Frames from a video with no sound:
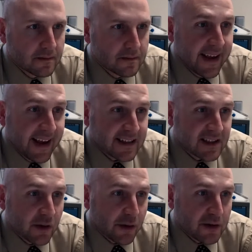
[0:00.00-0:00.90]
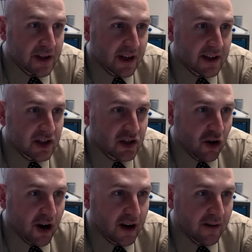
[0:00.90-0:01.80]
Yeah, so there's a
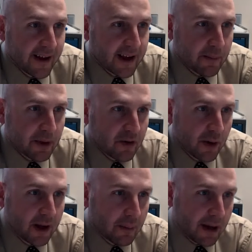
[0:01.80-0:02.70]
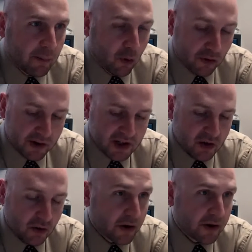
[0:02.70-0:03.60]
strong link between bipolar
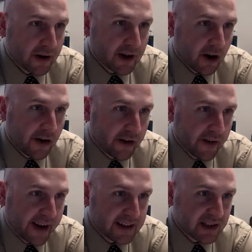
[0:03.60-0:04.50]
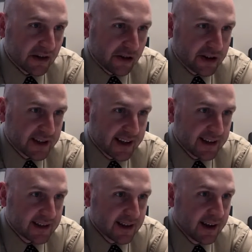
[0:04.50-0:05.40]
disorder and cardiovascular
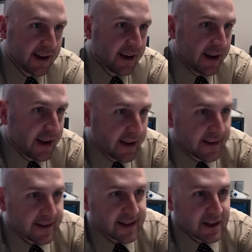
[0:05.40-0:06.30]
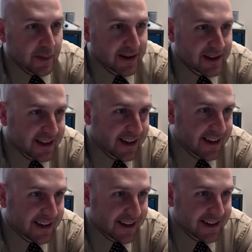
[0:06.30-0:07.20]
disease, and this has been seen